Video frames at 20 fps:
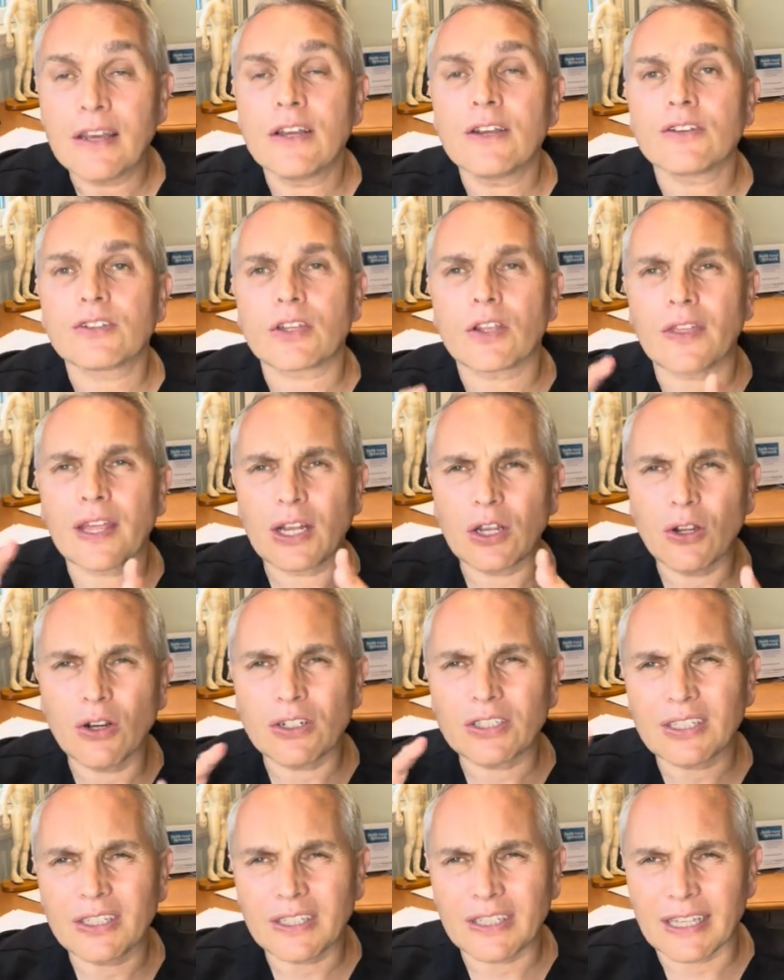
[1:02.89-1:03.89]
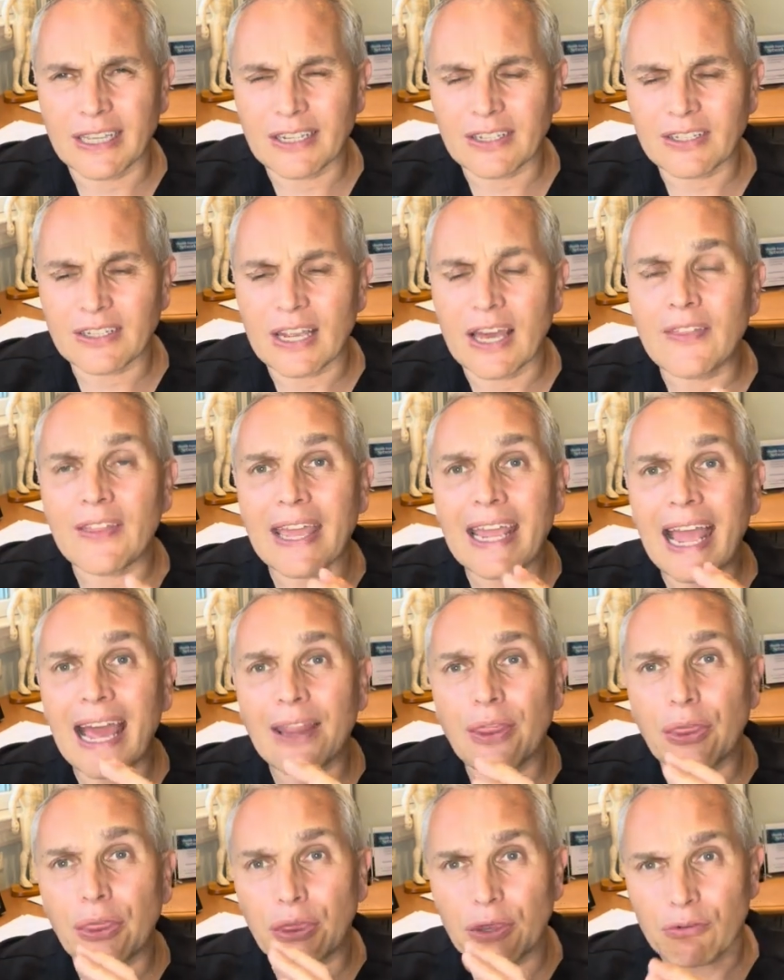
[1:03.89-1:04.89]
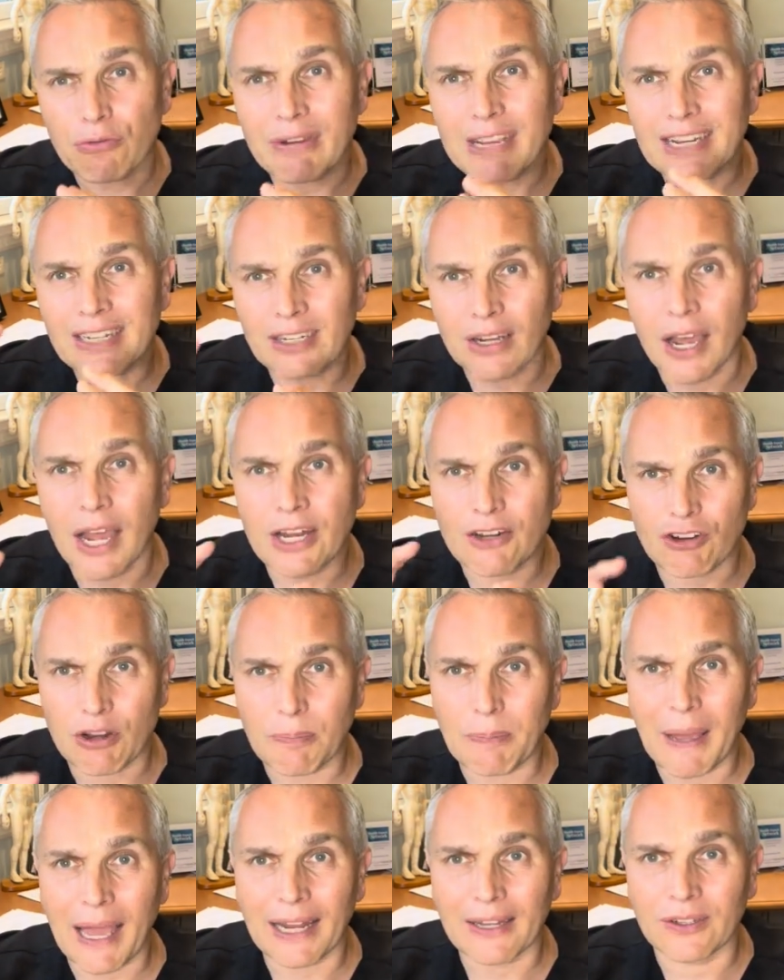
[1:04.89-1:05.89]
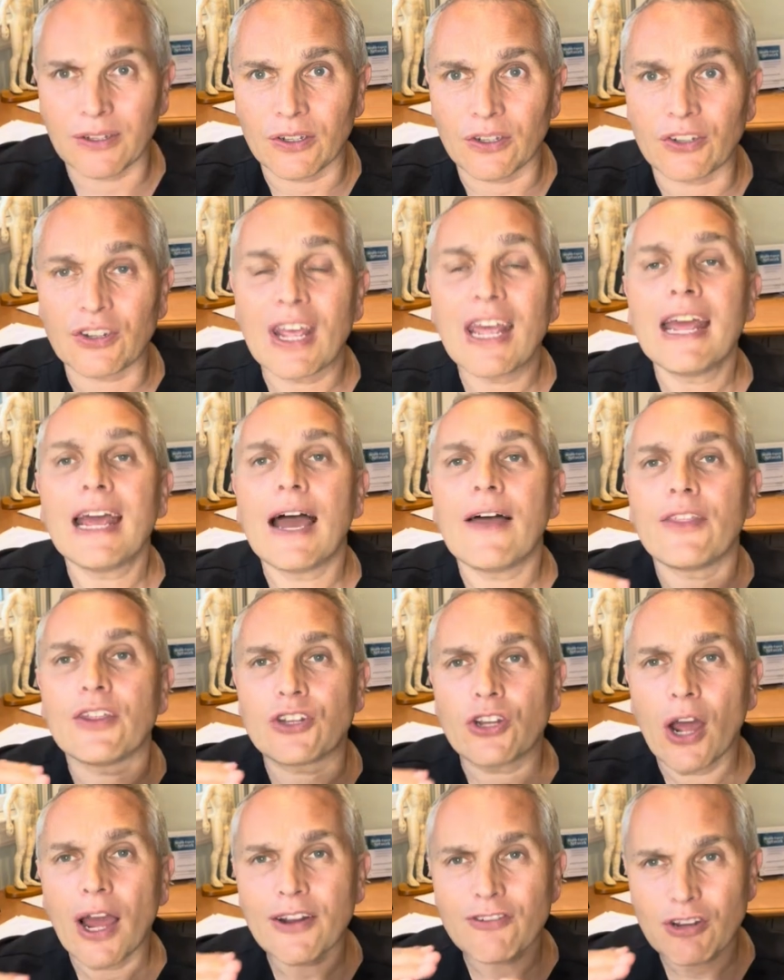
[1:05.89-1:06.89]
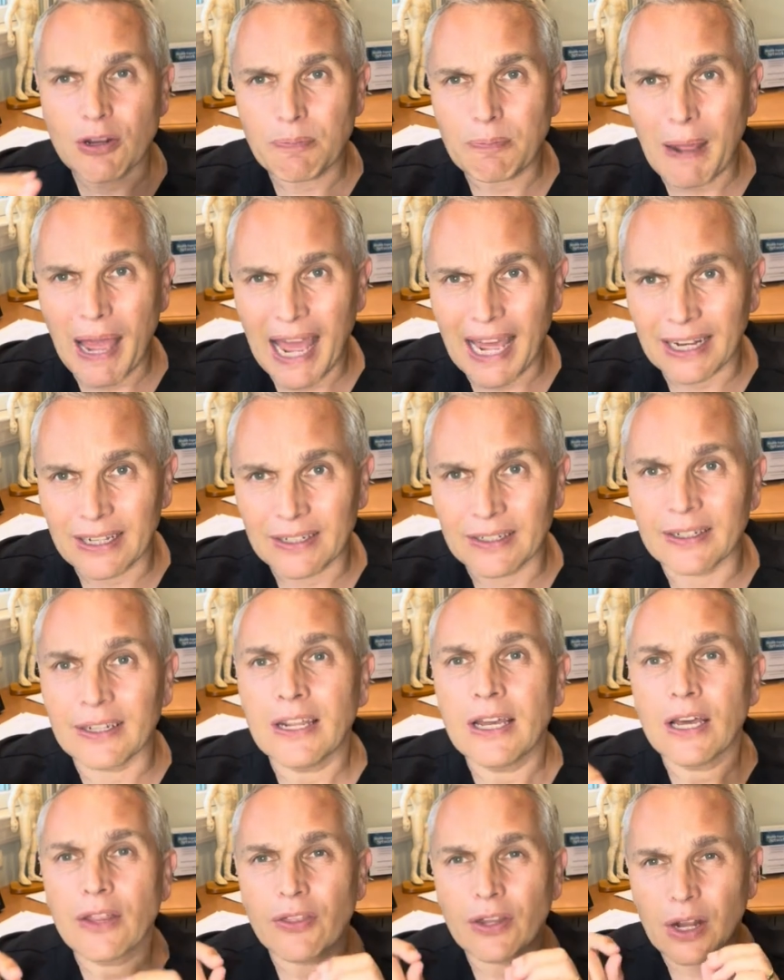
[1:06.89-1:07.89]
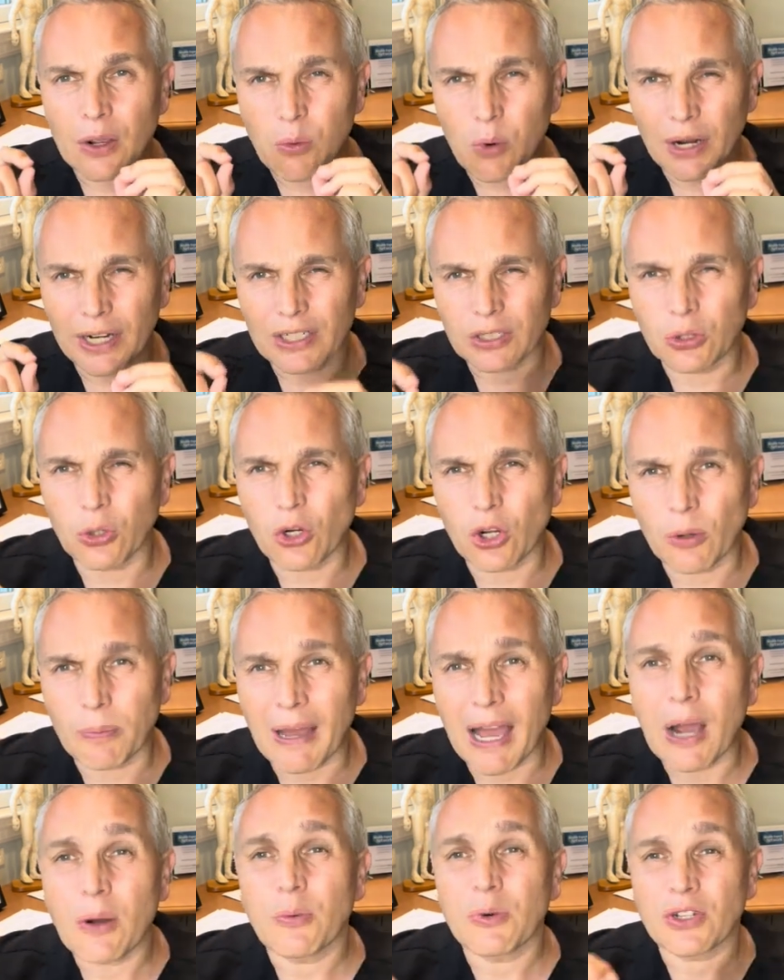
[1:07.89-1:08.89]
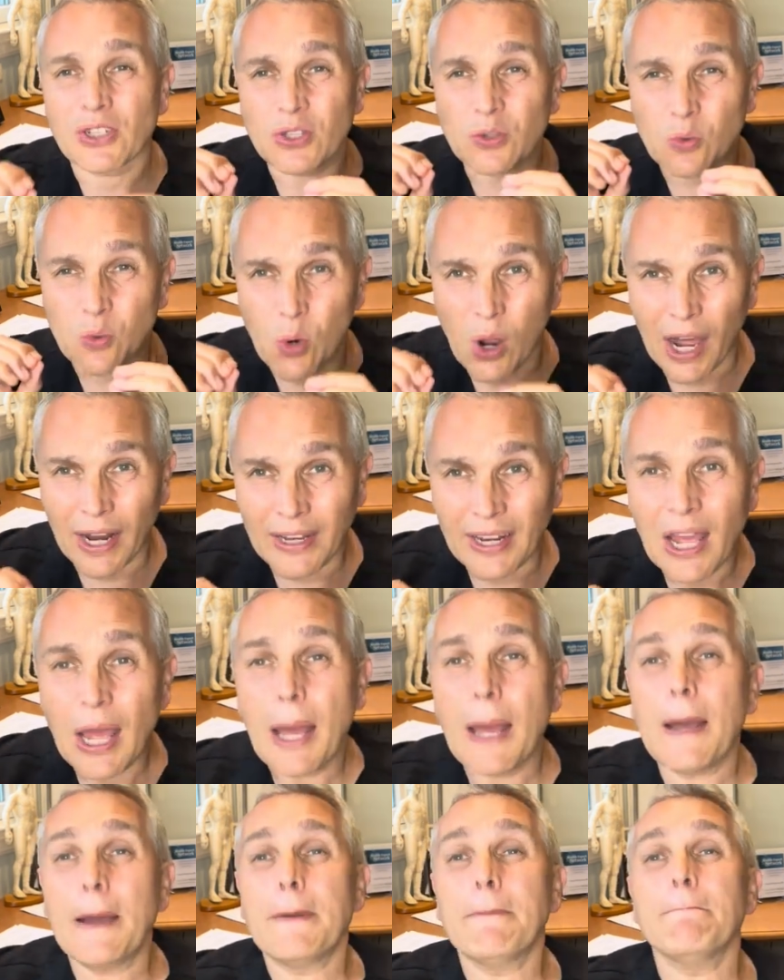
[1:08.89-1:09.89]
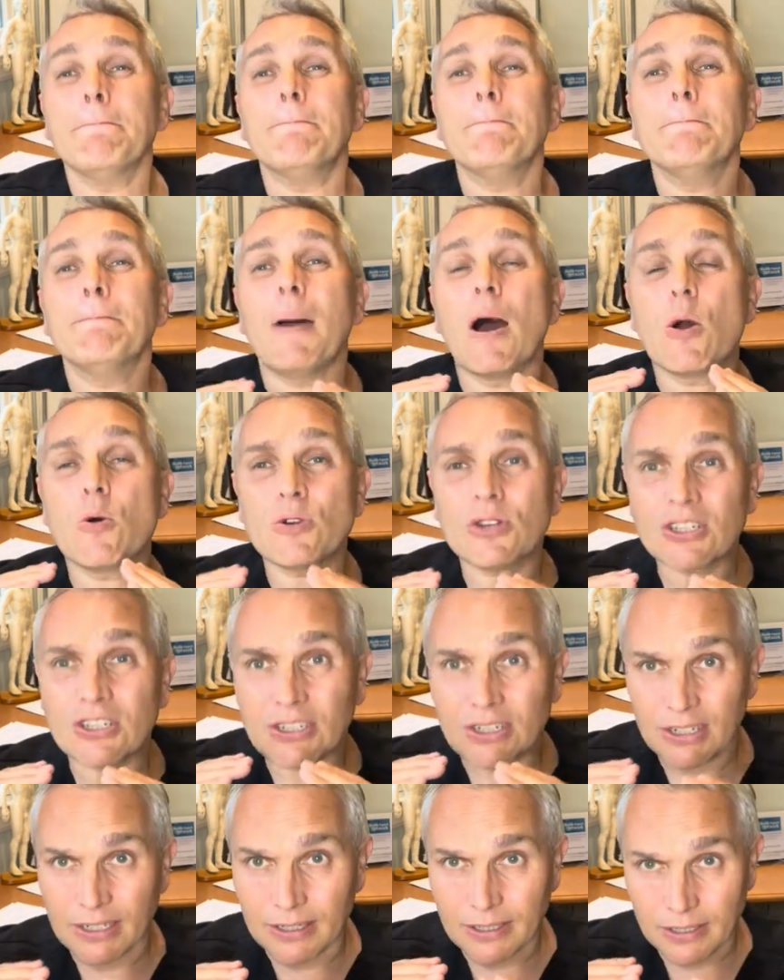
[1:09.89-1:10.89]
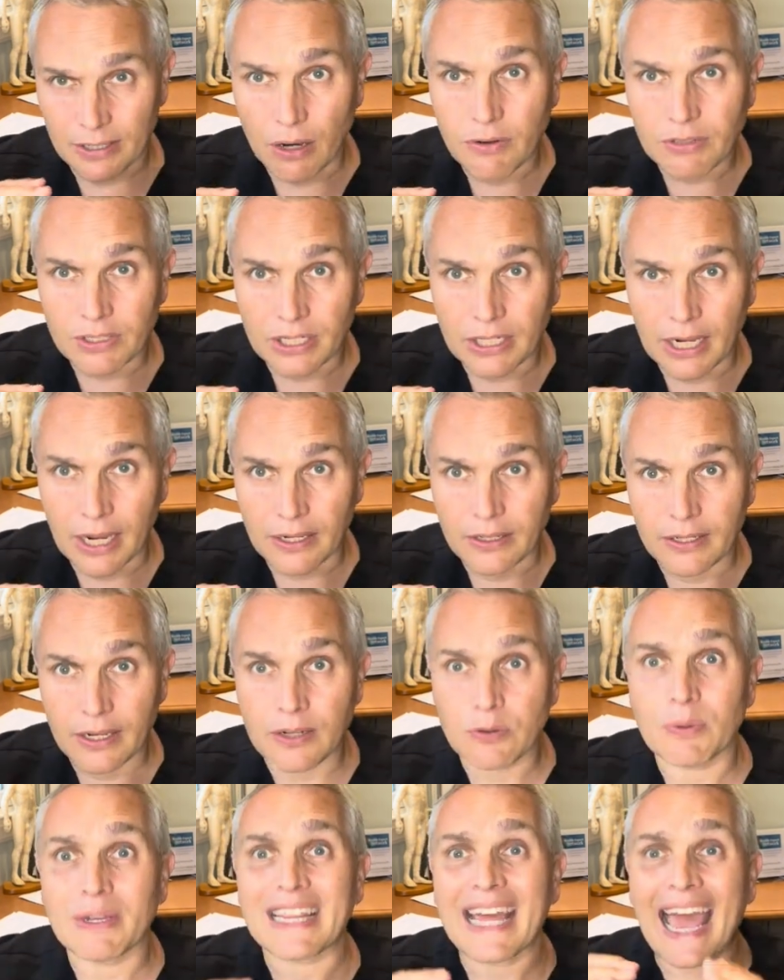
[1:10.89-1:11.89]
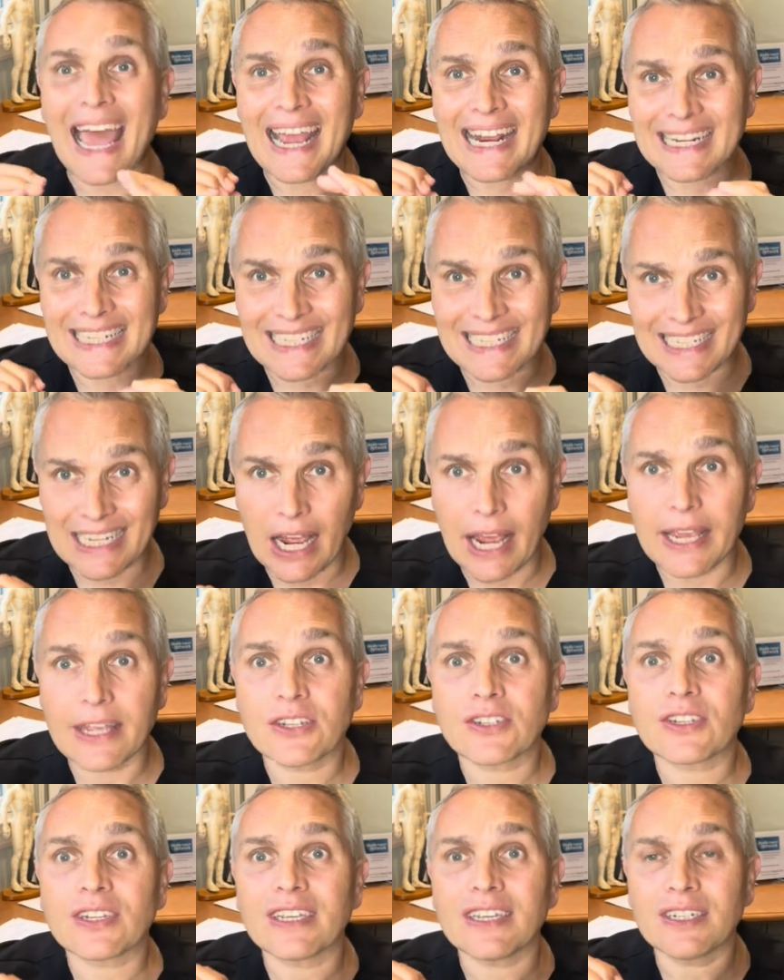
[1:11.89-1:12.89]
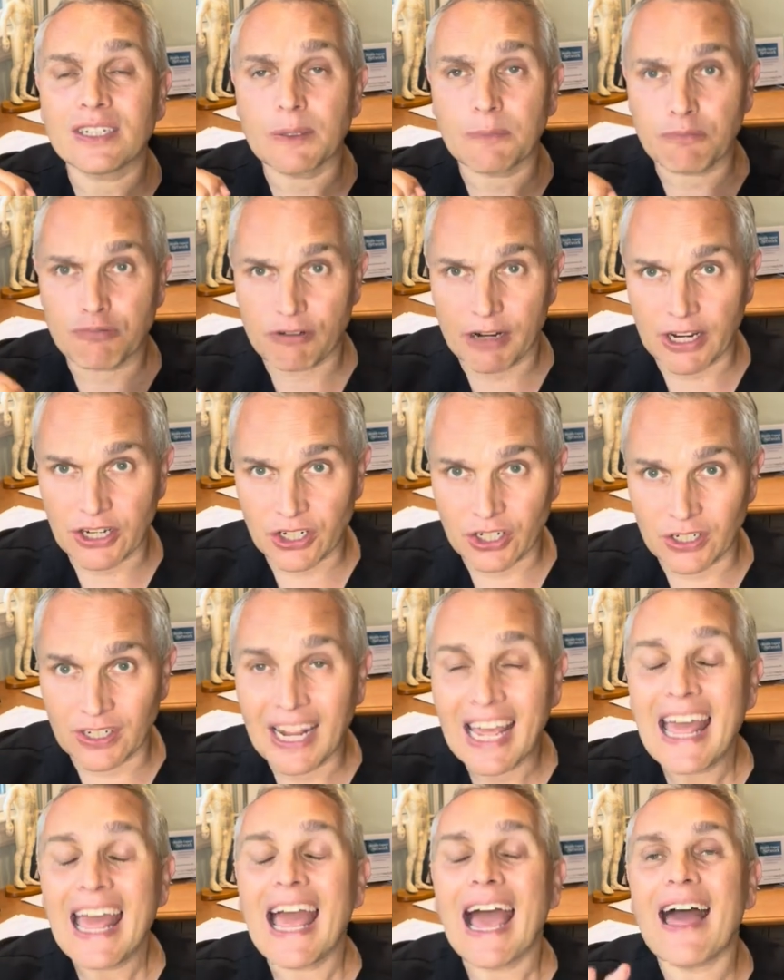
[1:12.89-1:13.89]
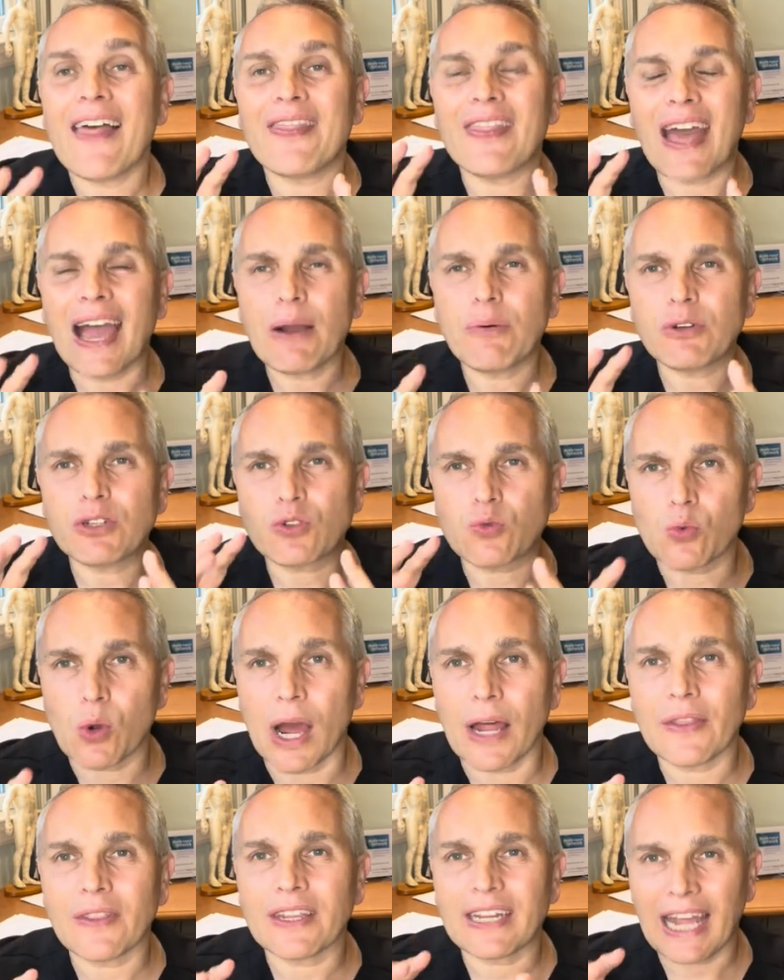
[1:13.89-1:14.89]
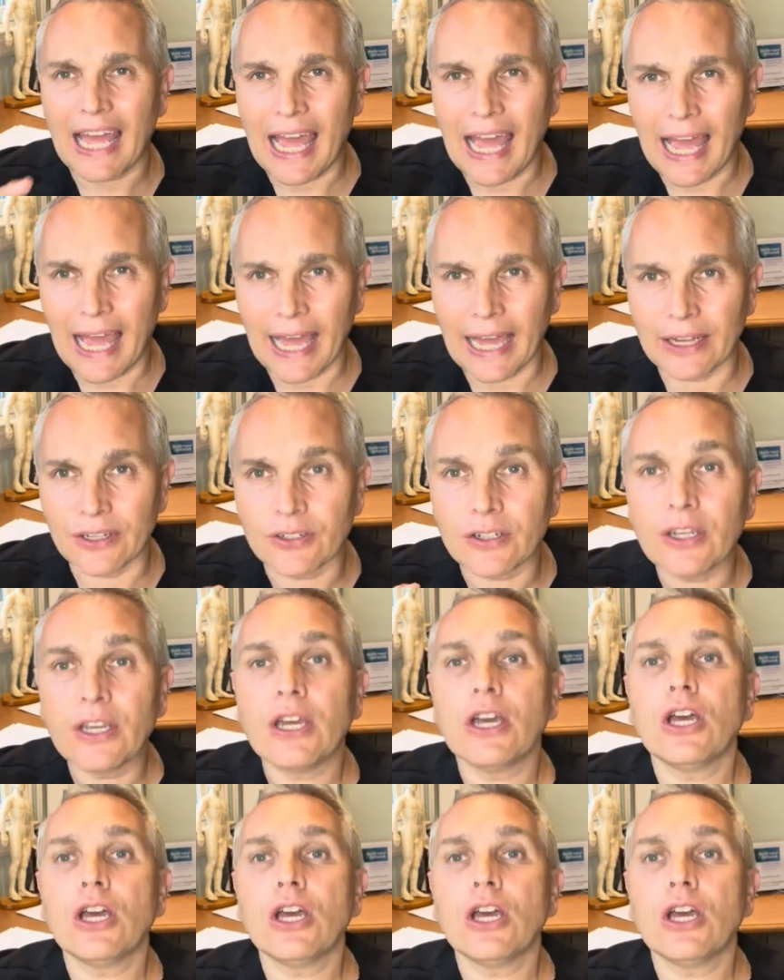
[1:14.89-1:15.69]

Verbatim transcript: So they looked at this and they had three dietary patterns. And the dietary pattern that I want to talk about was the one most associated with anxiety and depression. And that was one that had